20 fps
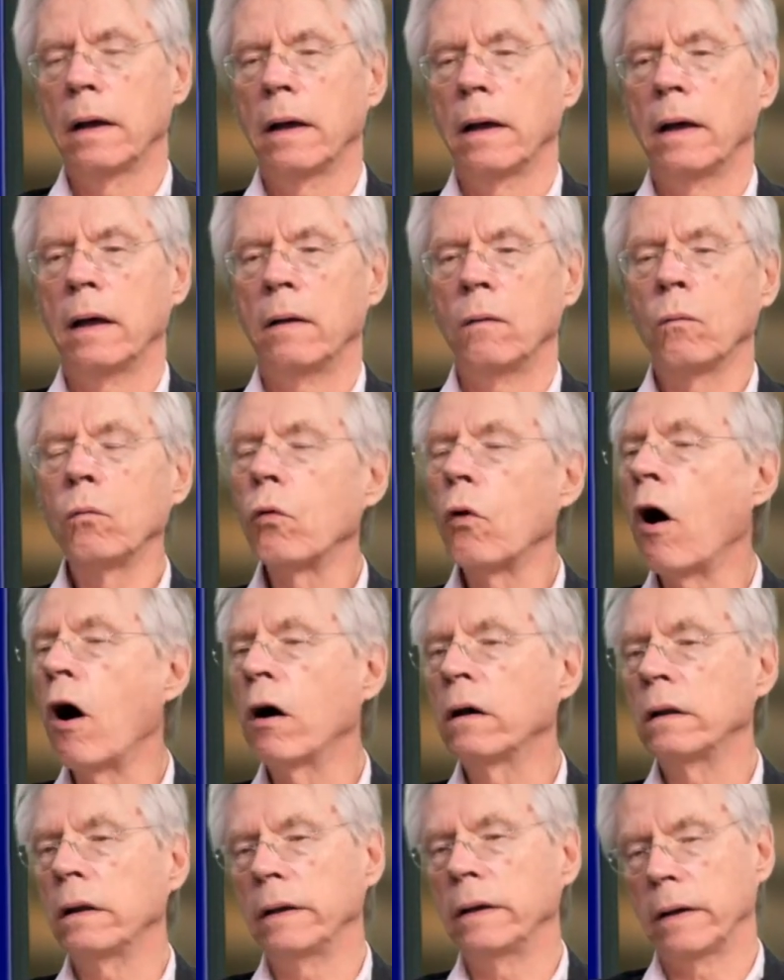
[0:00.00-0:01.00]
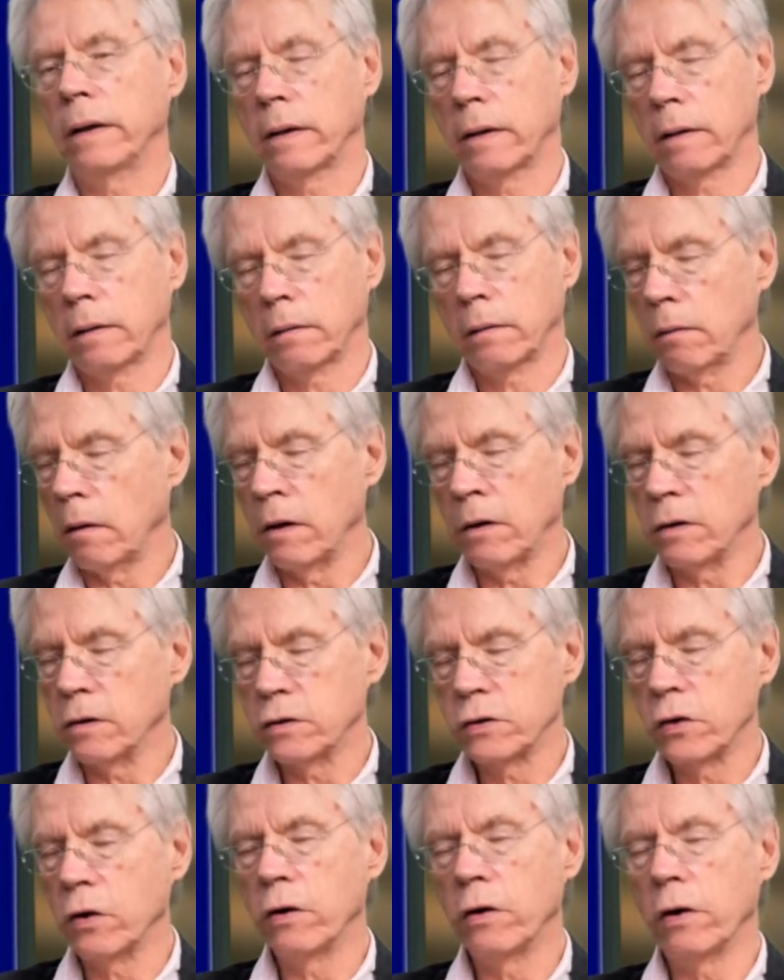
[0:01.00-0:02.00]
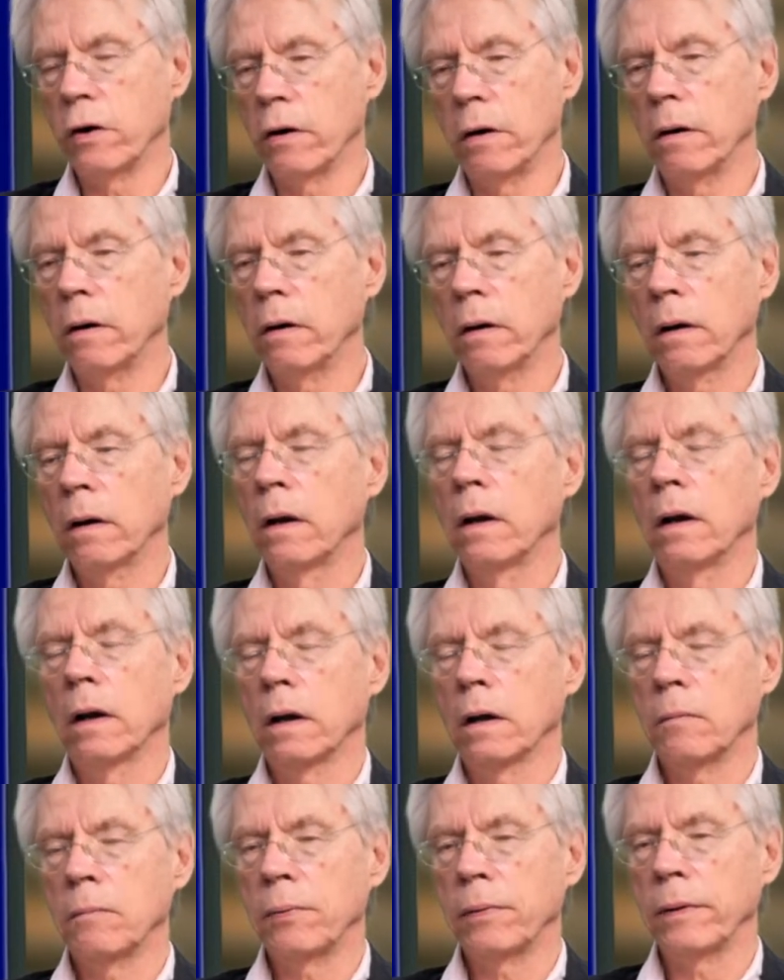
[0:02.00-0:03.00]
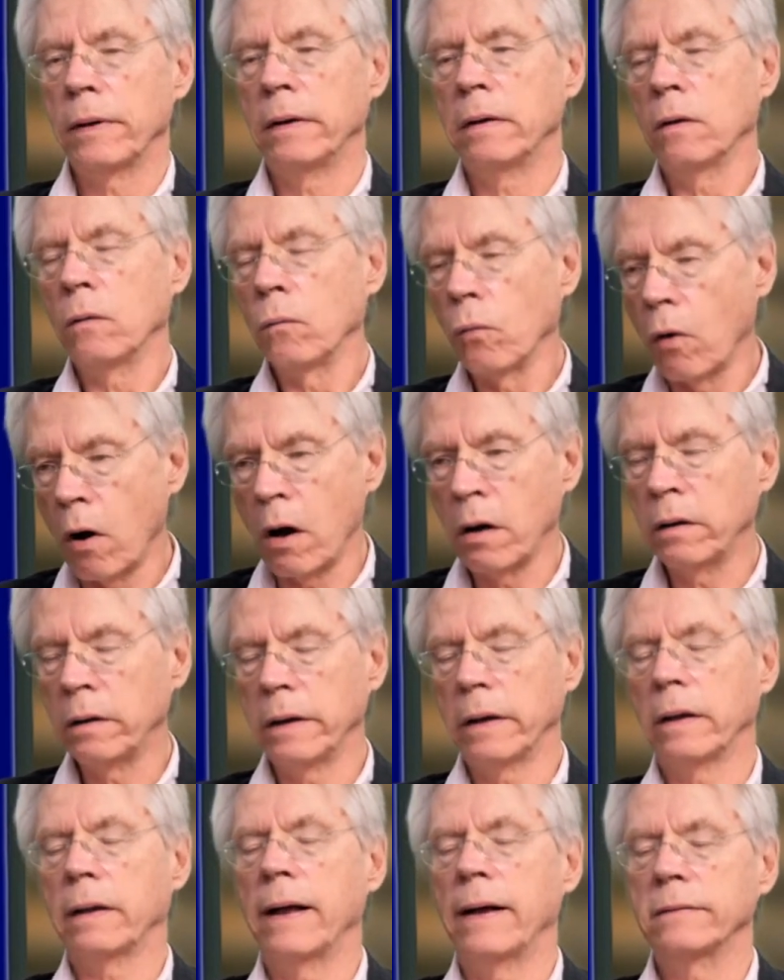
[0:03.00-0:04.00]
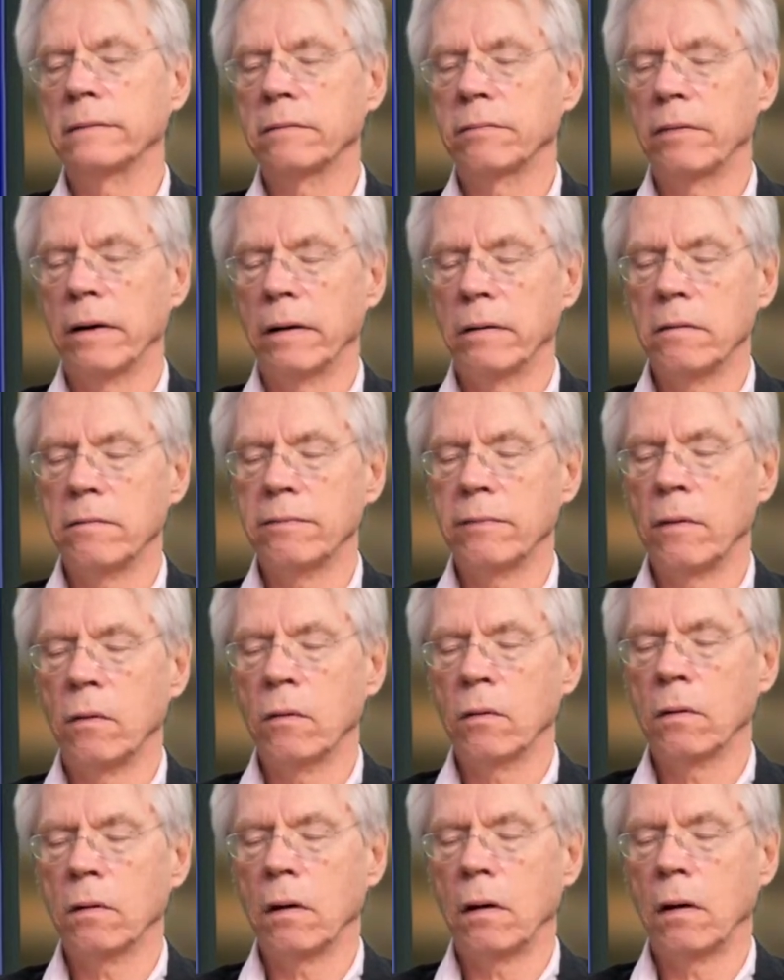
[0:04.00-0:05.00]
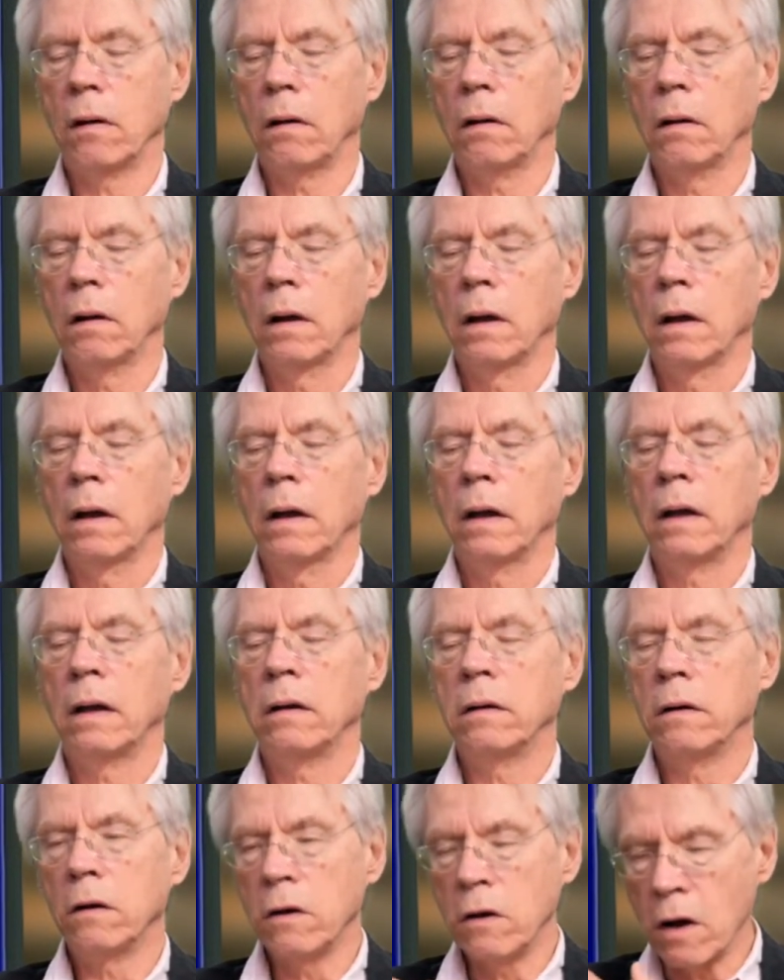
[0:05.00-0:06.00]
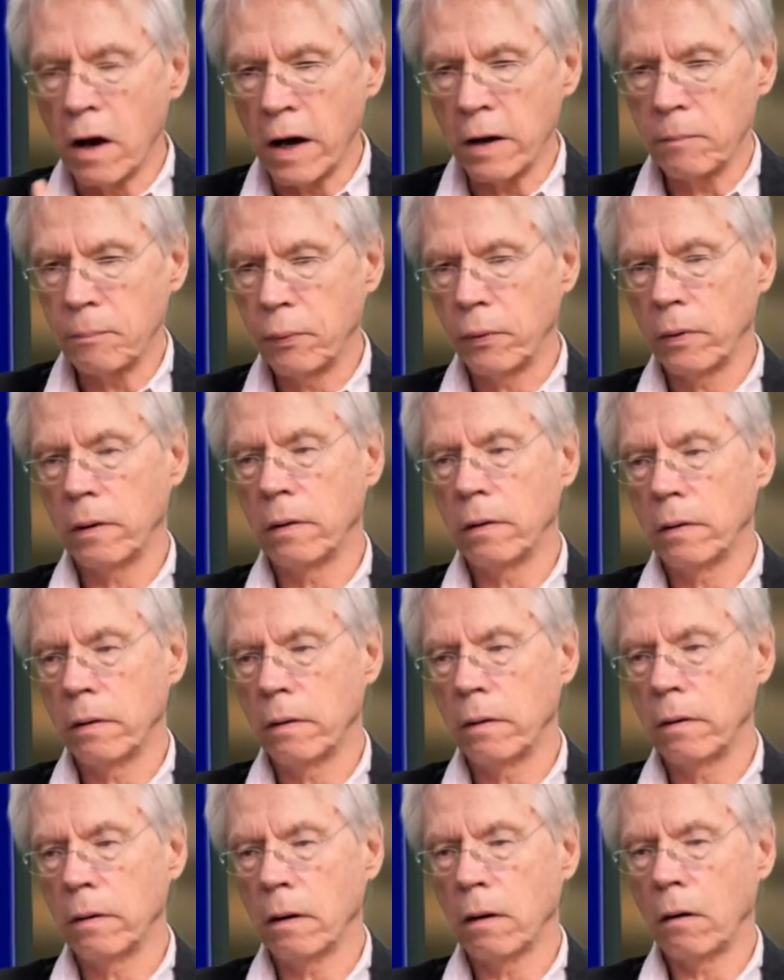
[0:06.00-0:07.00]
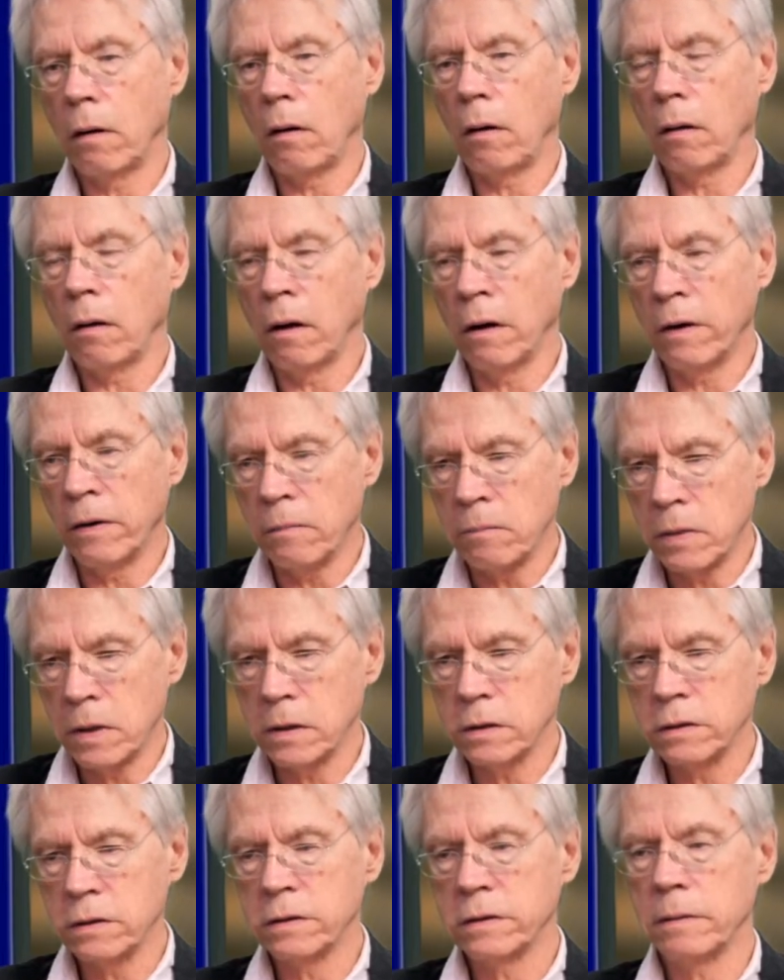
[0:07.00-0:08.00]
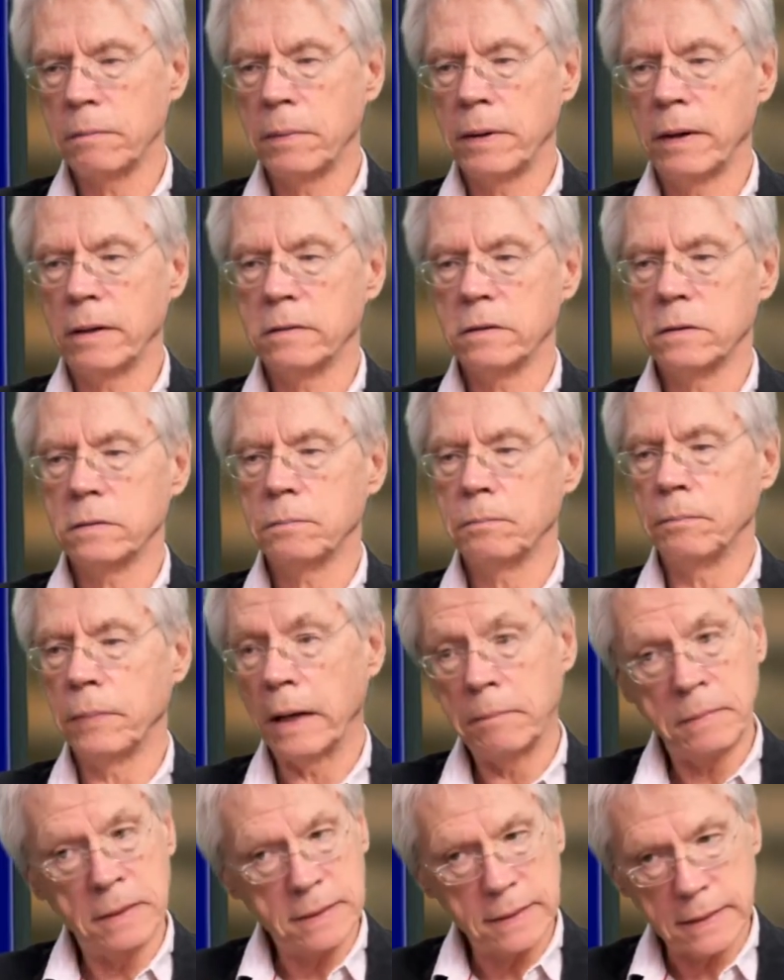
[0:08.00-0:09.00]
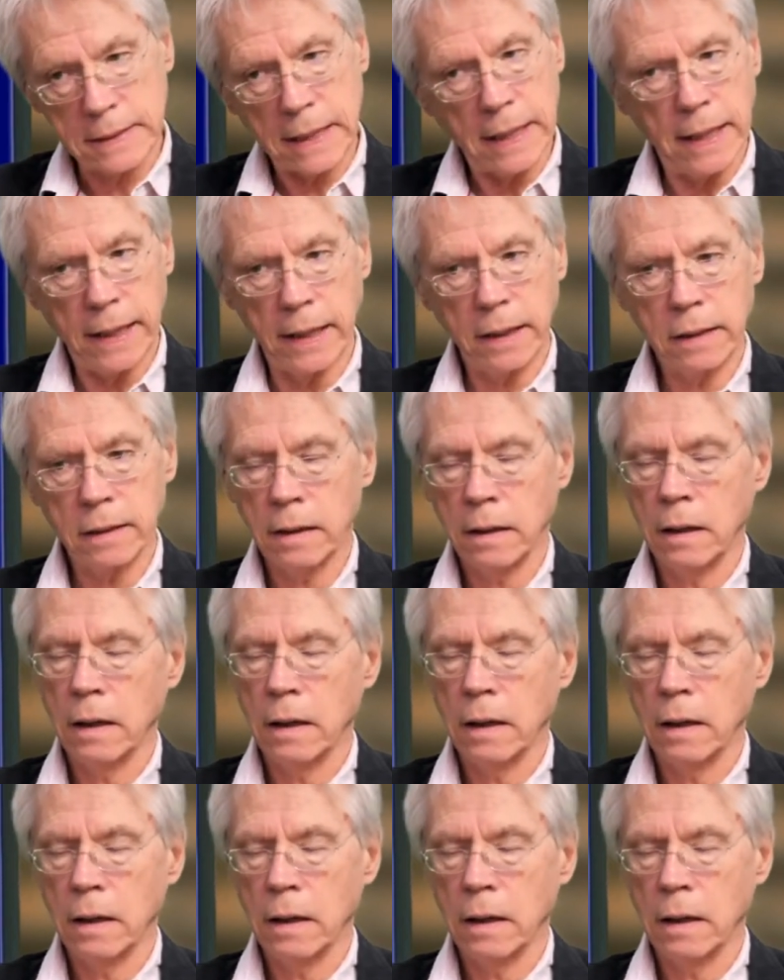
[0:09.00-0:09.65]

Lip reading: and wrongly understood her complaint and wrongly classified the phone call and did not put her call on an emergency basis by mistake.